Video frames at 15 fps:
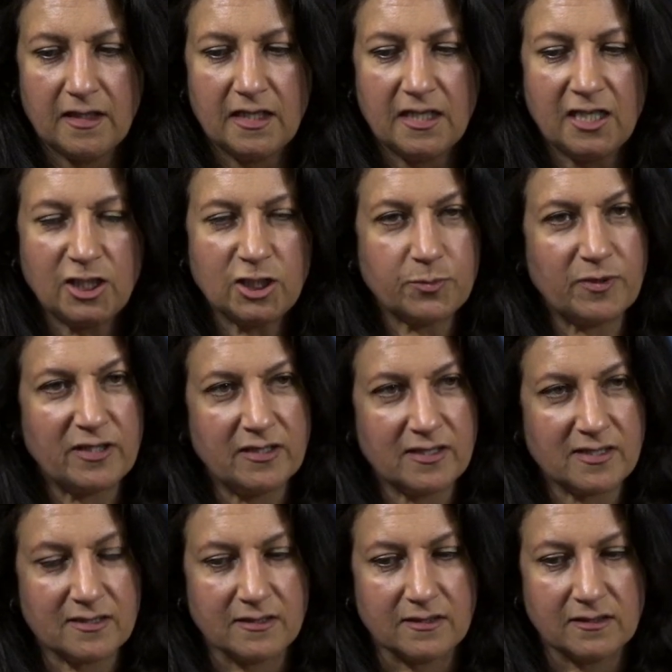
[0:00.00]
each
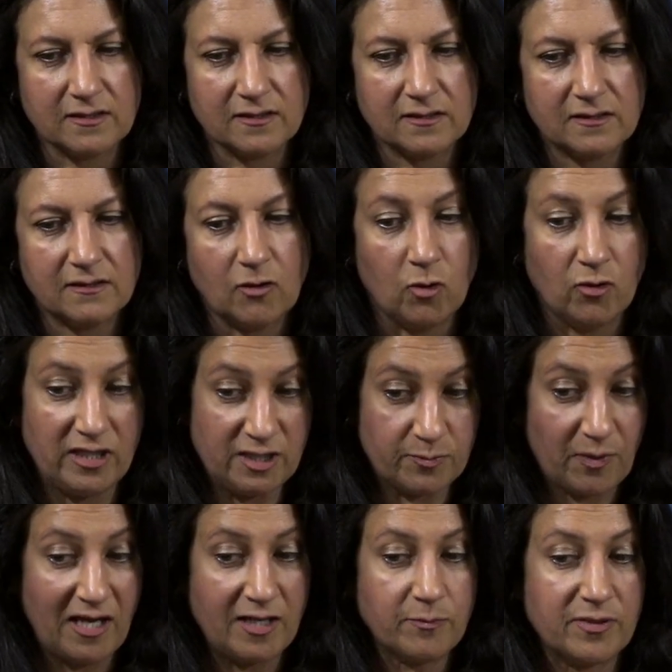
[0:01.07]
person or each
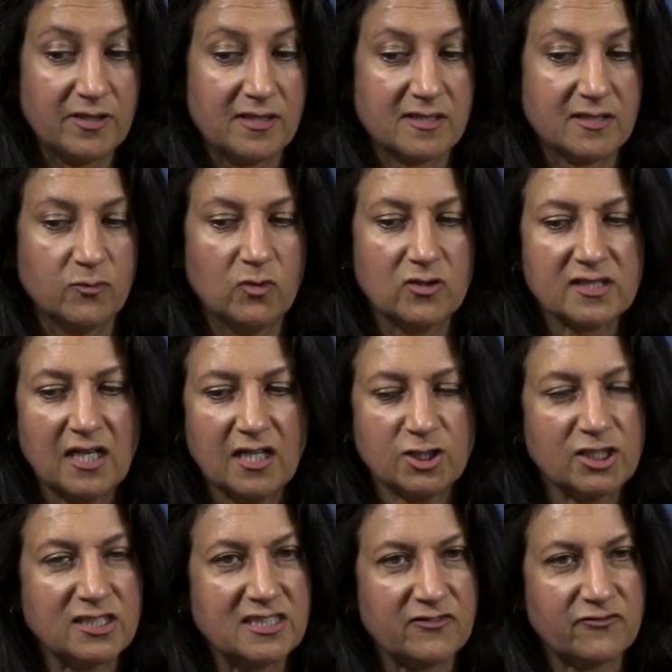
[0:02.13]
blind person will touch a
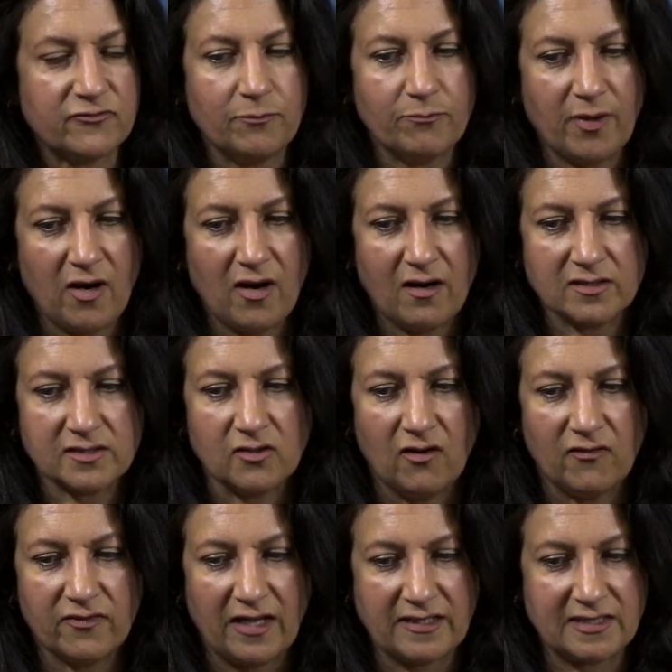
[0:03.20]
different part
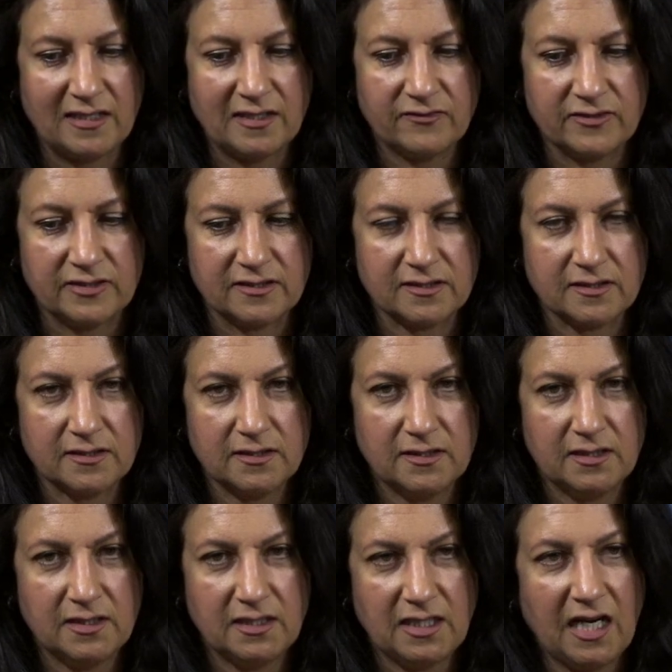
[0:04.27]
of that elephant,
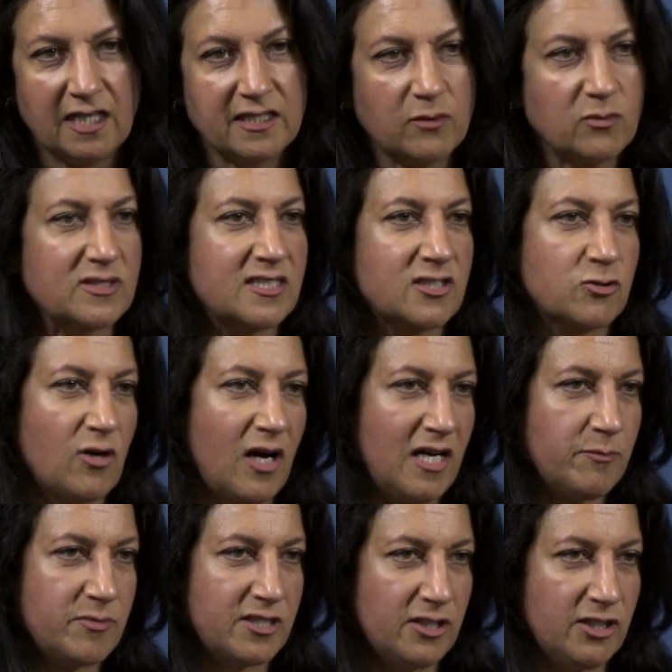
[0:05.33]
and they will
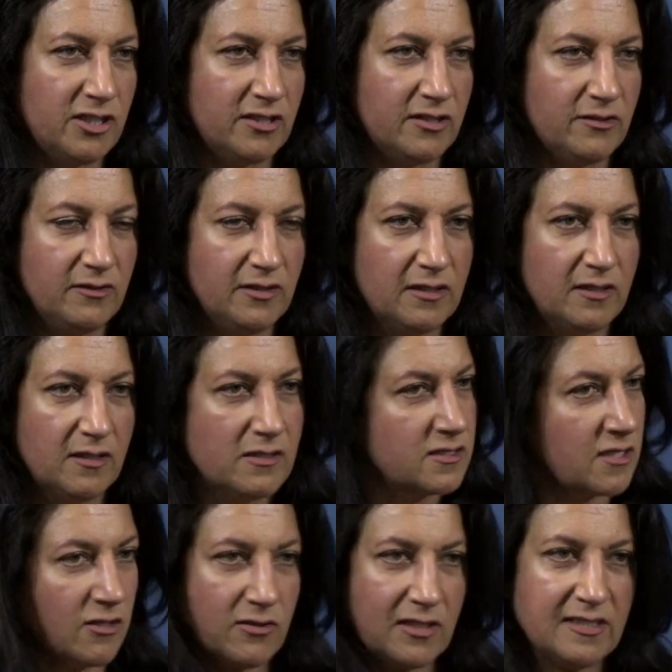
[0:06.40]
describe to you
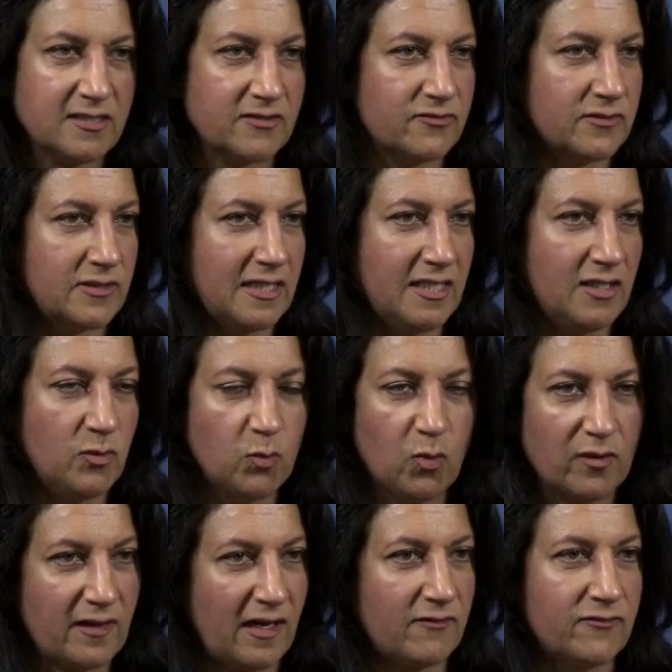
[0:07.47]
totally differently
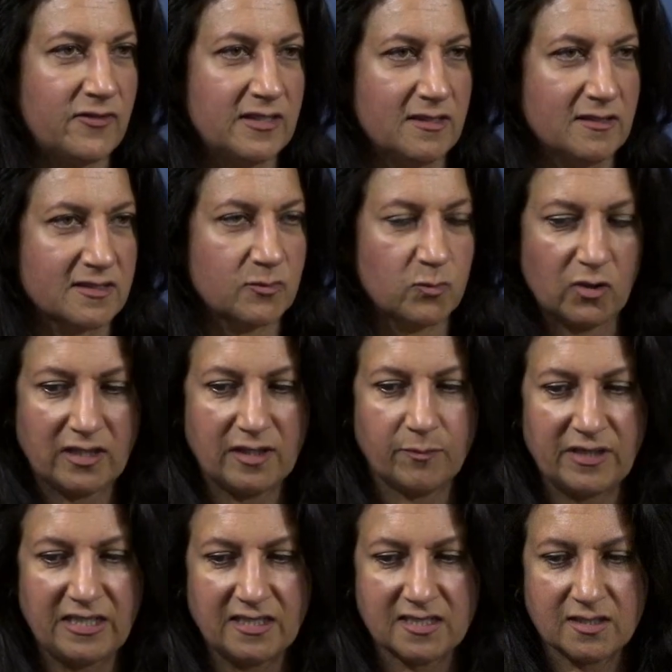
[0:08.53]
what that feels and what it
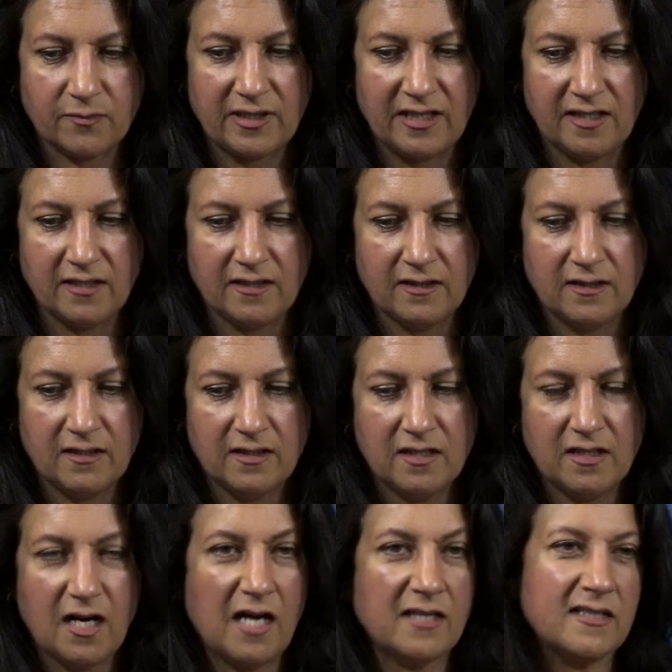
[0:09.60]
appears to be.
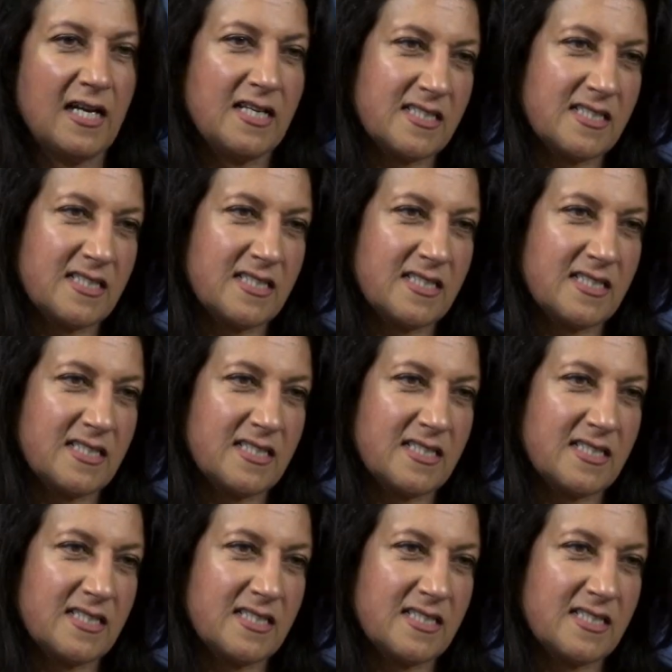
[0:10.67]
And that